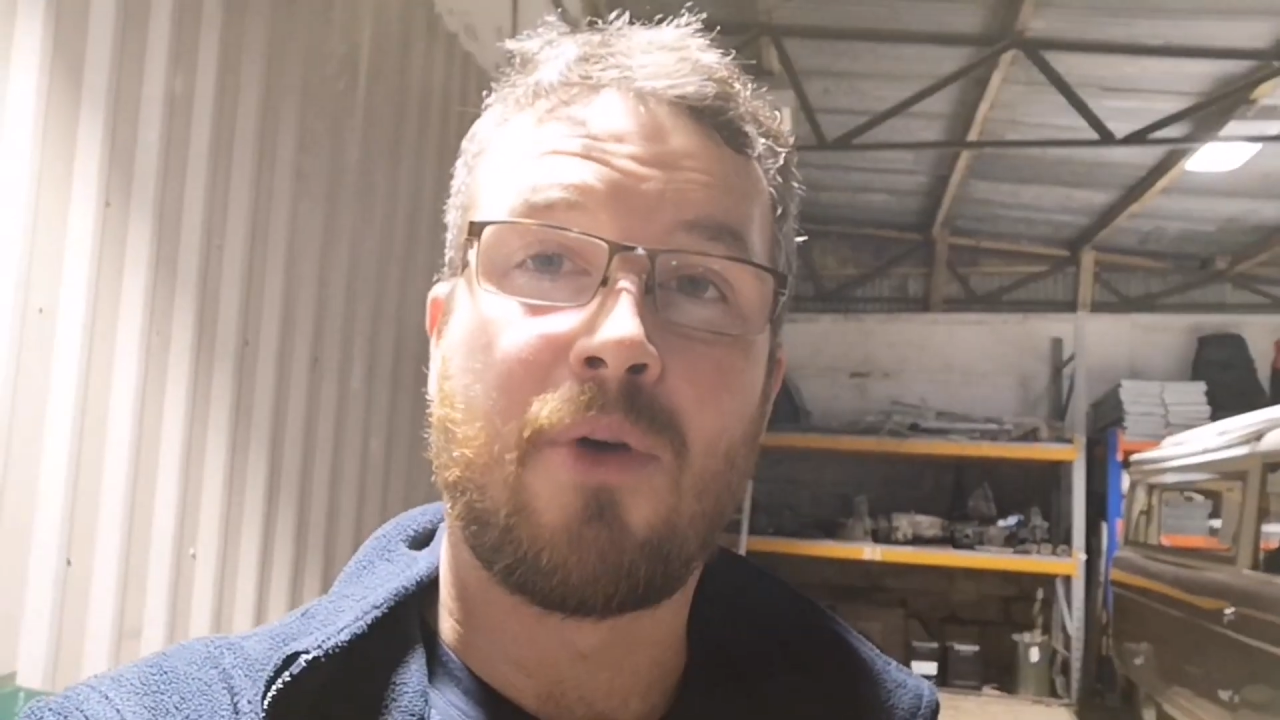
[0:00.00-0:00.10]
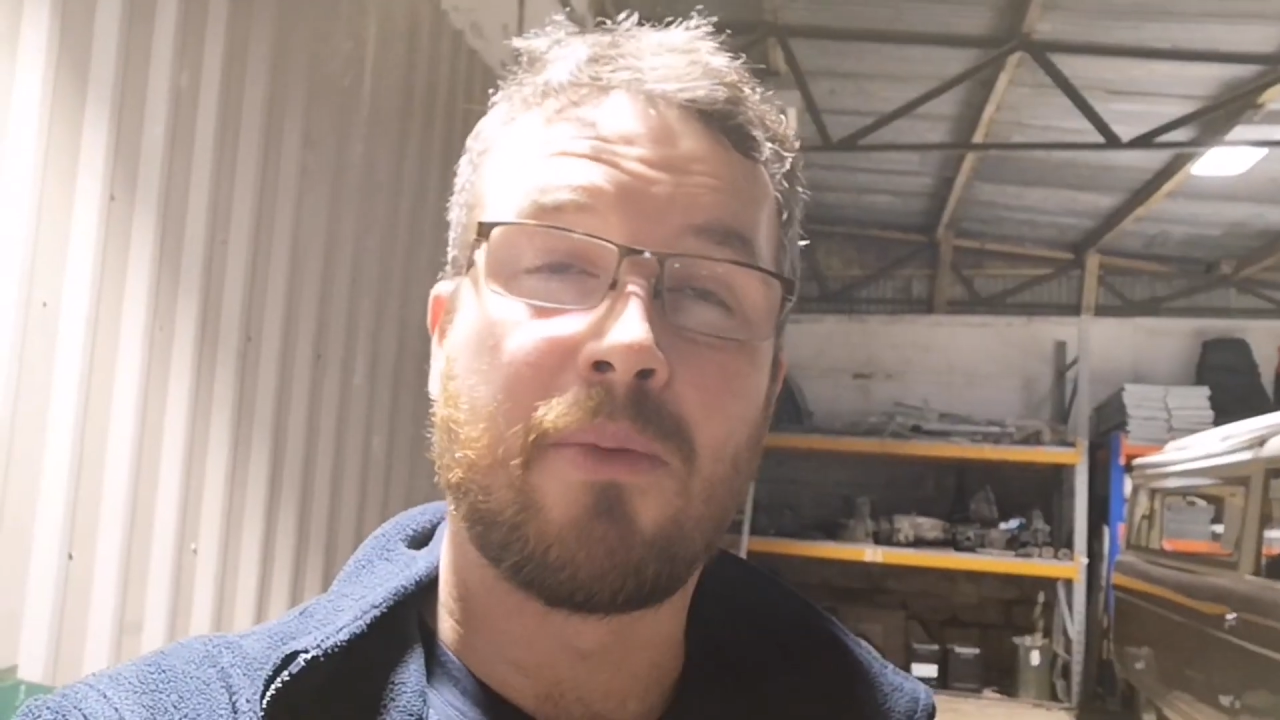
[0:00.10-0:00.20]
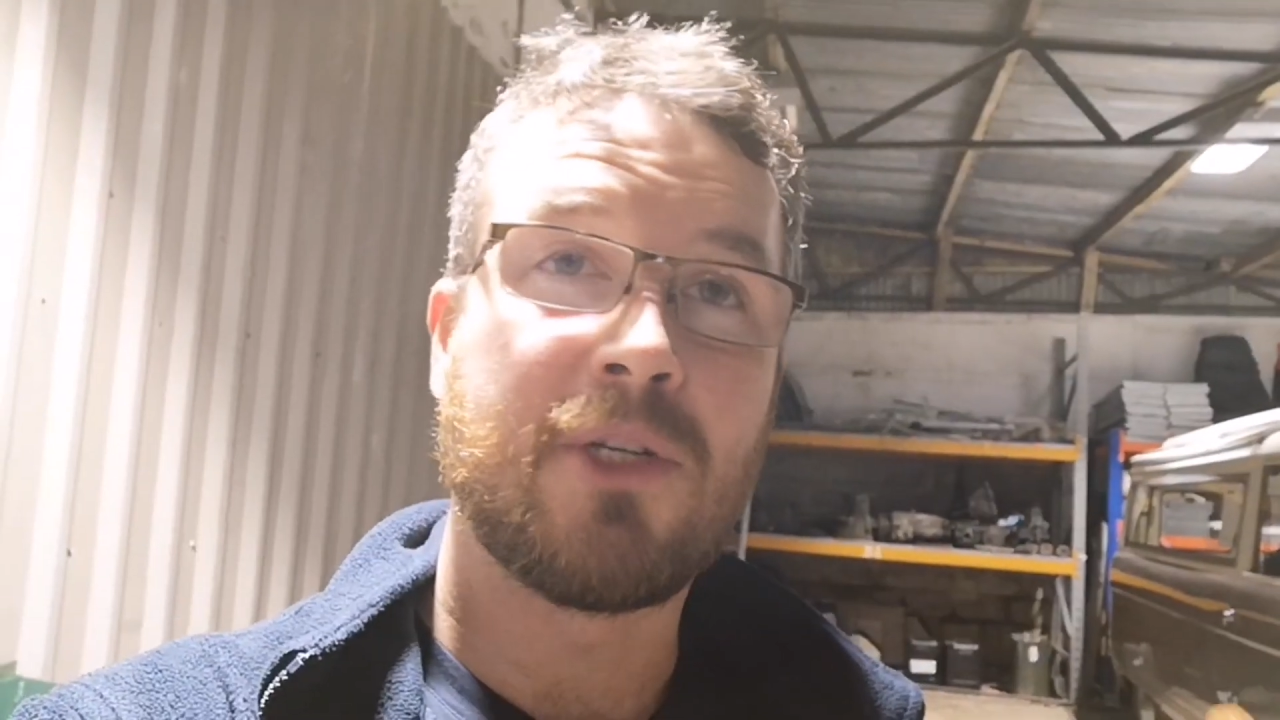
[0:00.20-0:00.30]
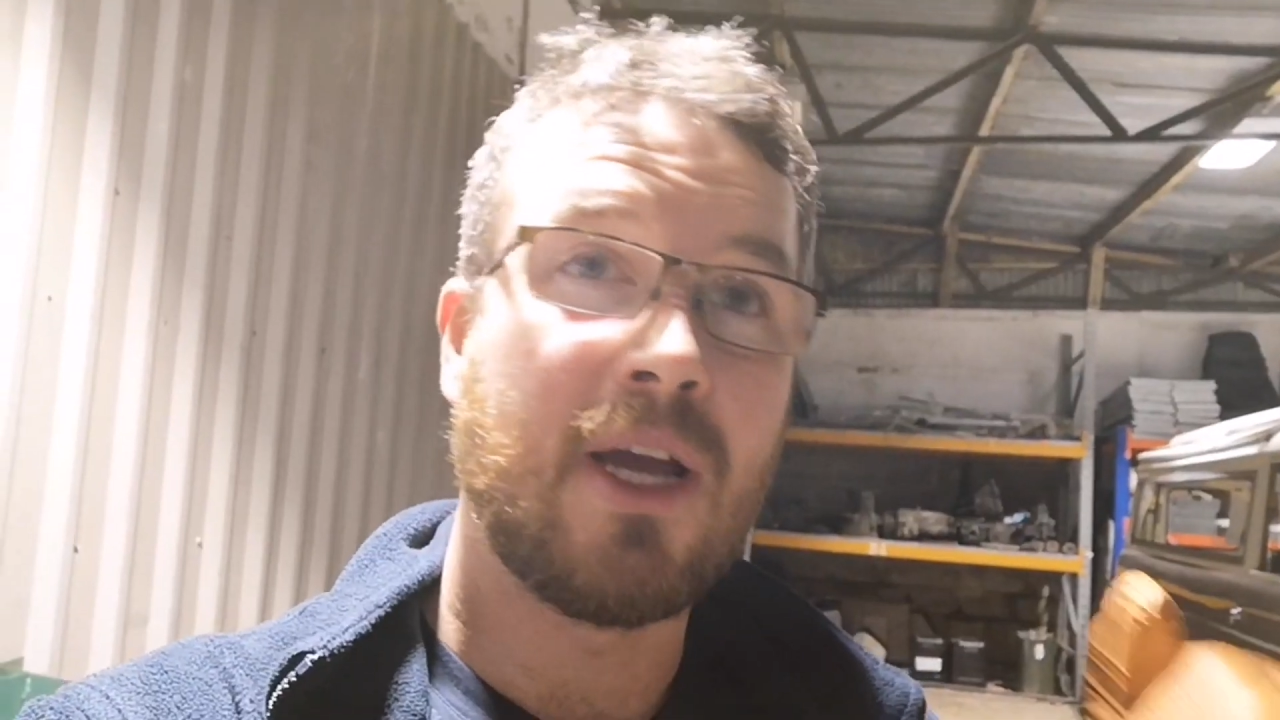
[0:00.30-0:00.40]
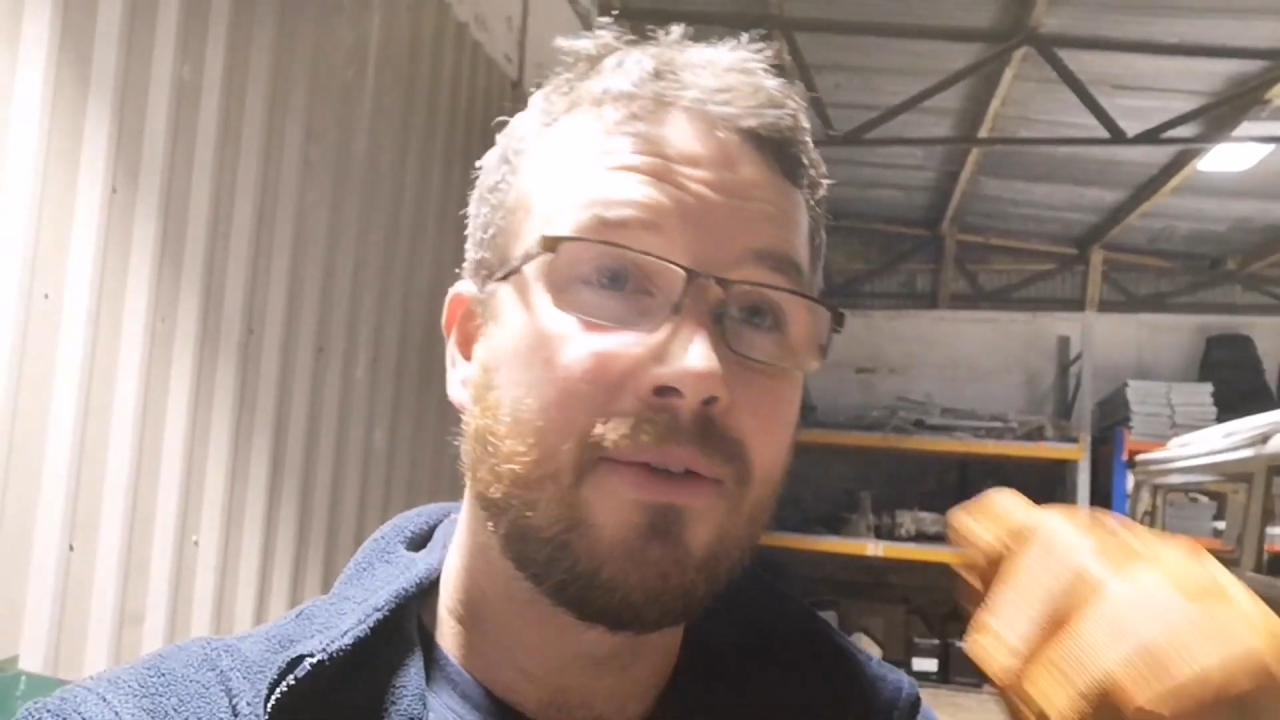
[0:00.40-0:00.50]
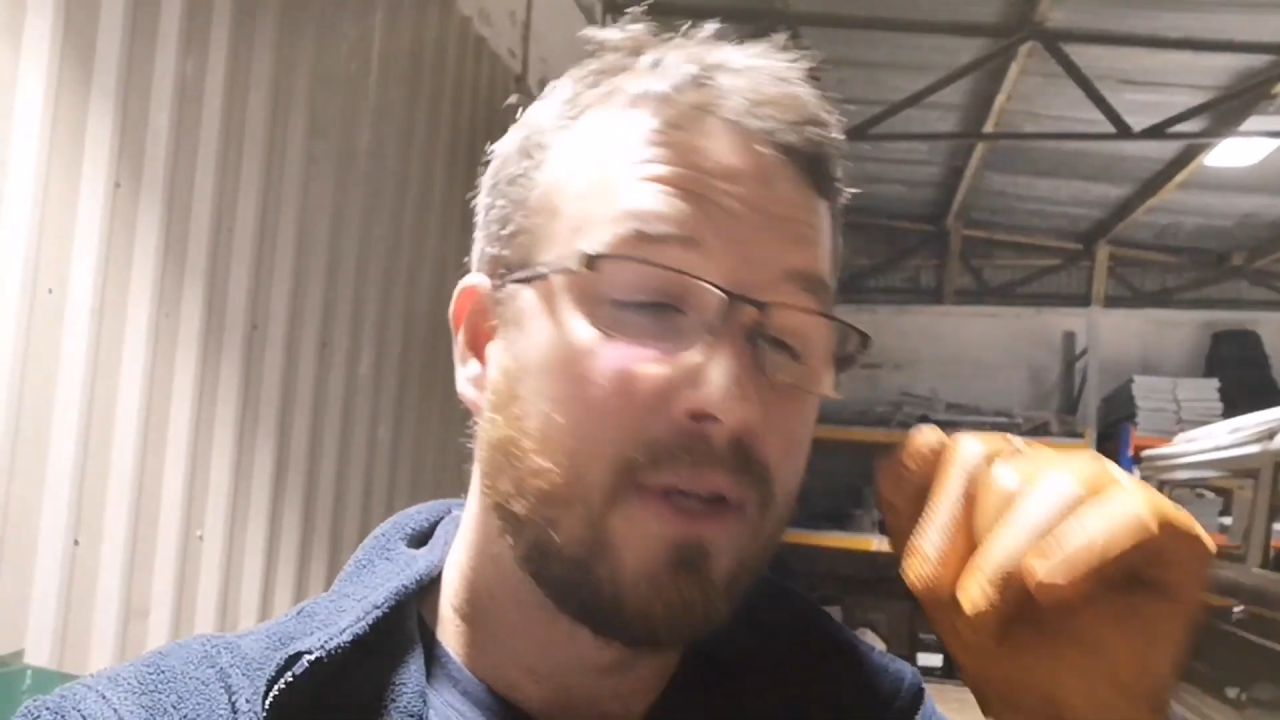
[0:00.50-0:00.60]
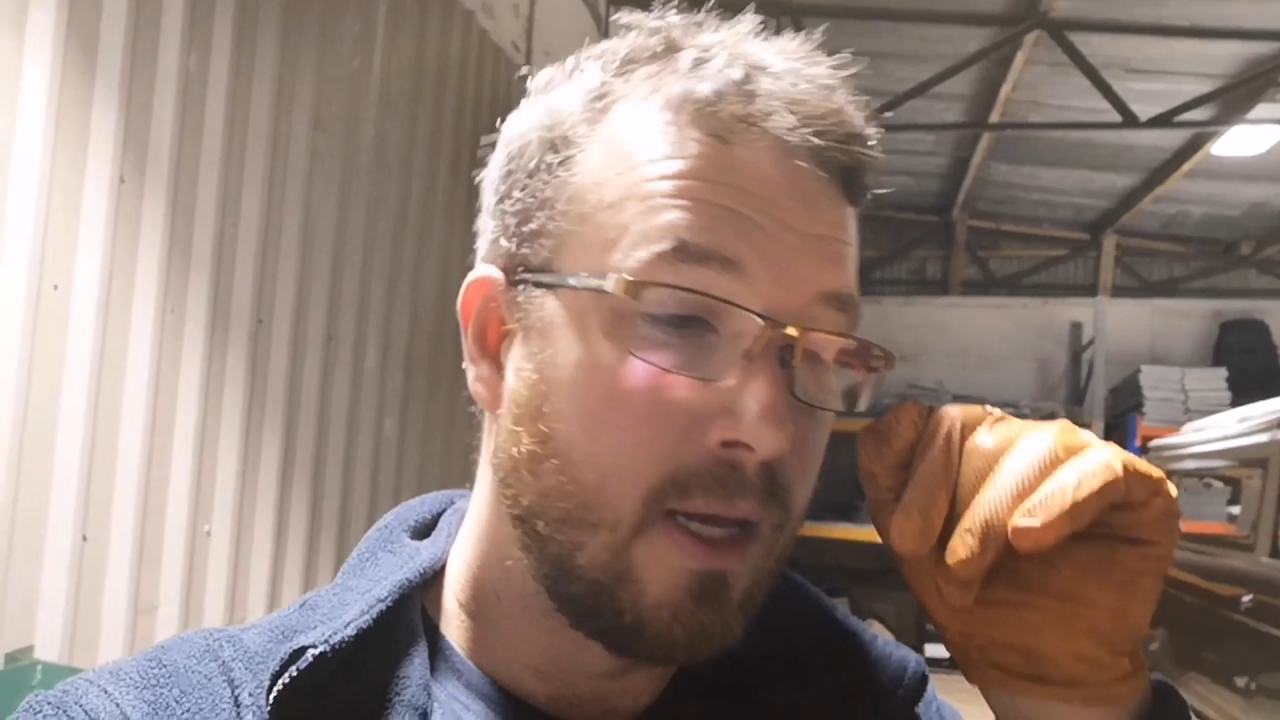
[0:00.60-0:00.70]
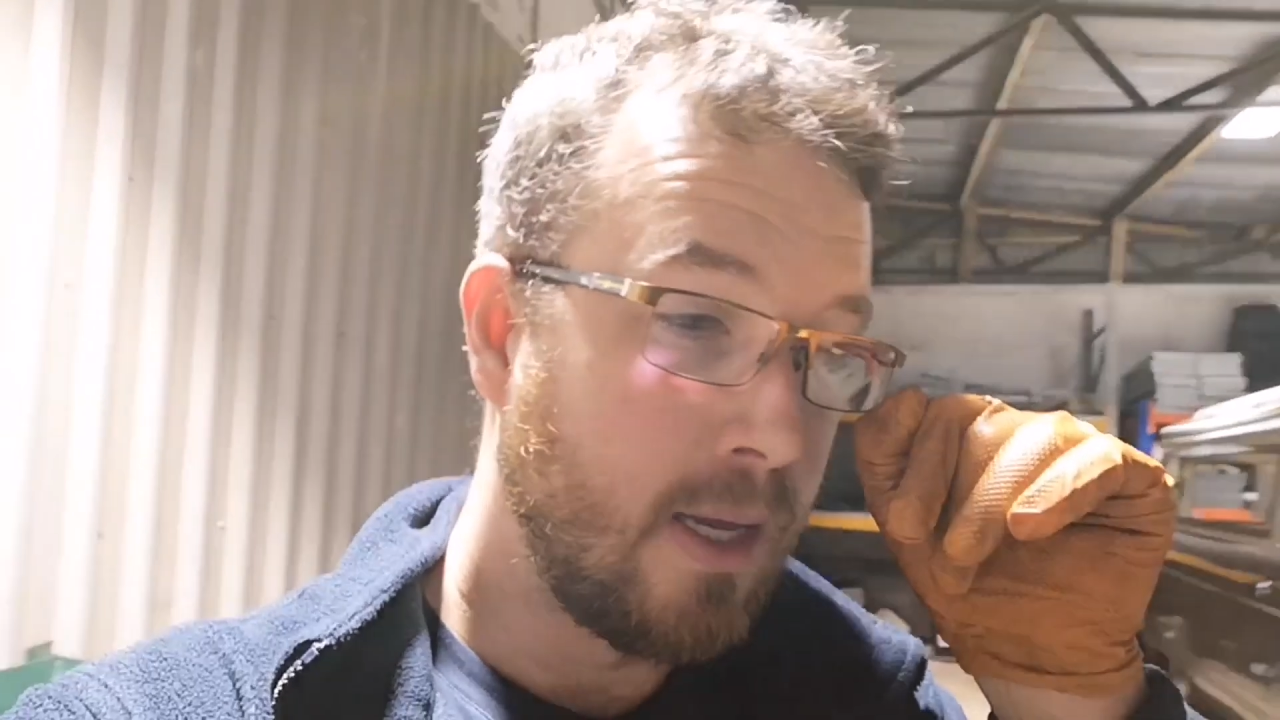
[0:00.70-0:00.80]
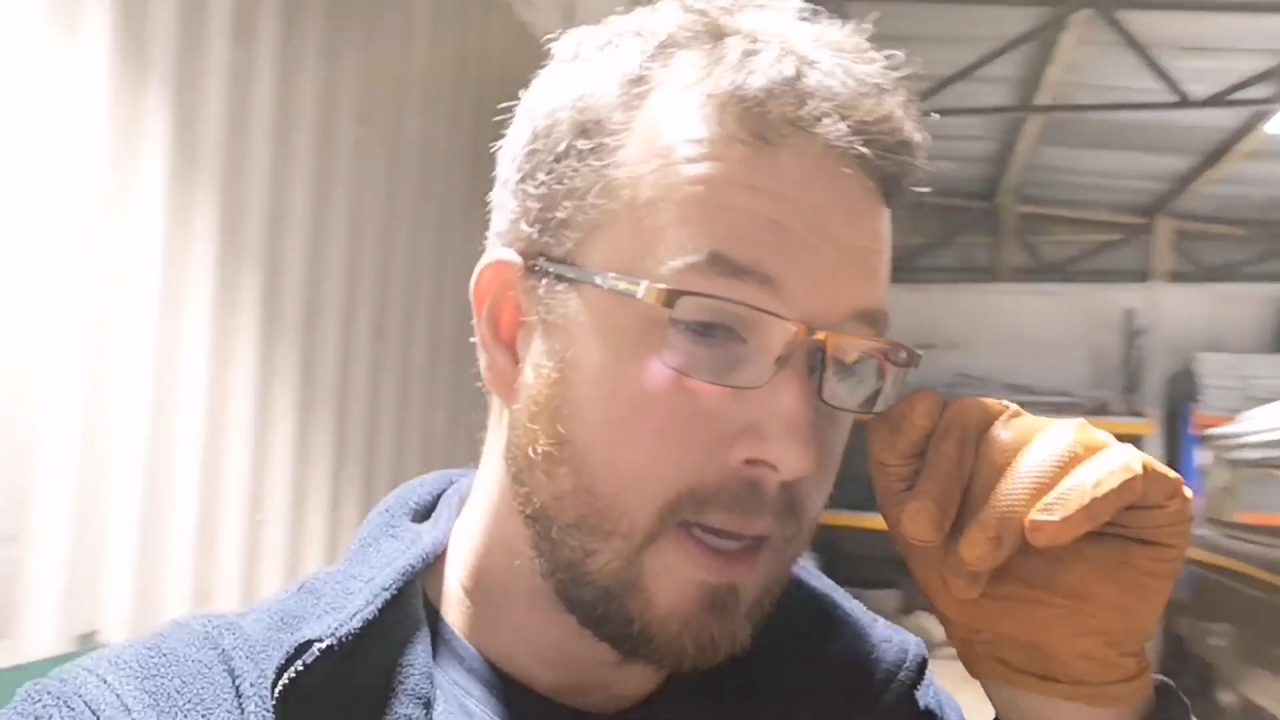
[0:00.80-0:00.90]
prop shaft